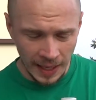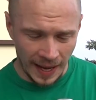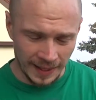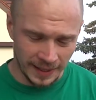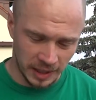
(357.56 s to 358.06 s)

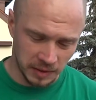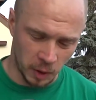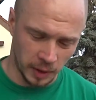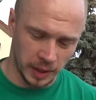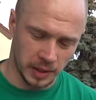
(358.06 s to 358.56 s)
And this
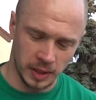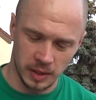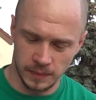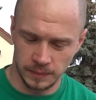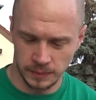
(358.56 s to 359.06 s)
one is a
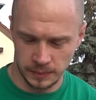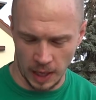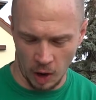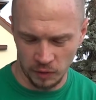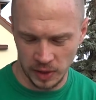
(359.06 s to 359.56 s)

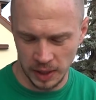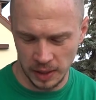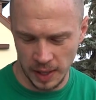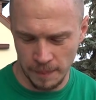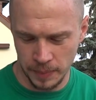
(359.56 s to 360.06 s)

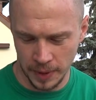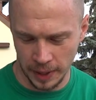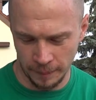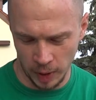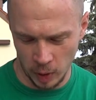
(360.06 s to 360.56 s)
Aufsetzer
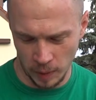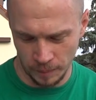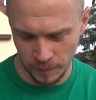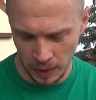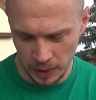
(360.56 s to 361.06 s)

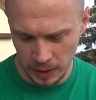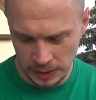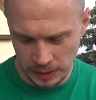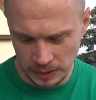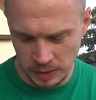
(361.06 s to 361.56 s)
Premium
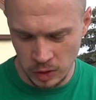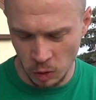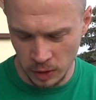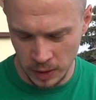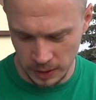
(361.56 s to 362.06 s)

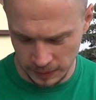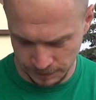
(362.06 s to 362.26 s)
Dunkel.